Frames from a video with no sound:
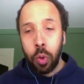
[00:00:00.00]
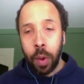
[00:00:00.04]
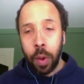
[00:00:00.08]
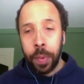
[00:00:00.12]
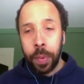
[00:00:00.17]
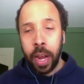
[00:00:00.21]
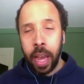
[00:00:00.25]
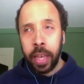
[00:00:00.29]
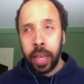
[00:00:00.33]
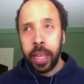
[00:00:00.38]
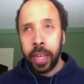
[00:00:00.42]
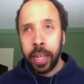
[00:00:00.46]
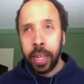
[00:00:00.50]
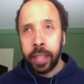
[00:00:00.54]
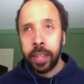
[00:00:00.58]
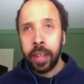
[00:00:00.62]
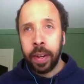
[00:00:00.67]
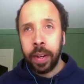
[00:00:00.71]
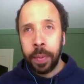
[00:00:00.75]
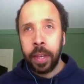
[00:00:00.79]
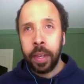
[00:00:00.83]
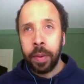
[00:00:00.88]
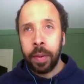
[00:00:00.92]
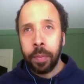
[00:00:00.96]
I mean, I think it's
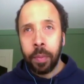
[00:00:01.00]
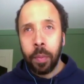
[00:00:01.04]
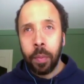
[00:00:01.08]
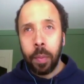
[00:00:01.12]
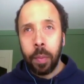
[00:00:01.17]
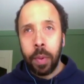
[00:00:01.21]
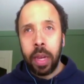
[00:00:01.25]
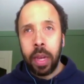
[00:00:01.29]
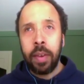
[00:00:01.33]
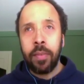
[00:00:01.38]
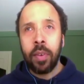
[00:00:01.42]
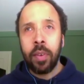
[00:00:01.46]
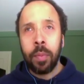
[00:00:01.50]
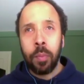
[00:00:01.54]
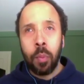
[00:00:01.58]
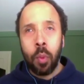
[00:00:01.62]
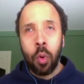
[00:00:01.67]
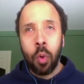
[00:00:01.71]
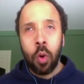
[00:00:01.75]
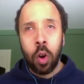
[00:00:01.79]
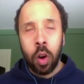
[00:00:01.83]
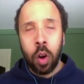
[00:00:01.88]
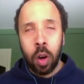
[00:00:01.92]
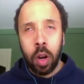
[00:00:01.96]
going to be even
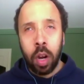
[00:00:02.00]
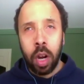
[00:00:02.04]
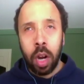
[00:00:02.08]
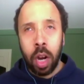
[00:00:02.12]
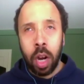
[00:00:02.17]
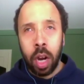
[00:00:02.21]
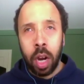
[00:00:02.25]
more,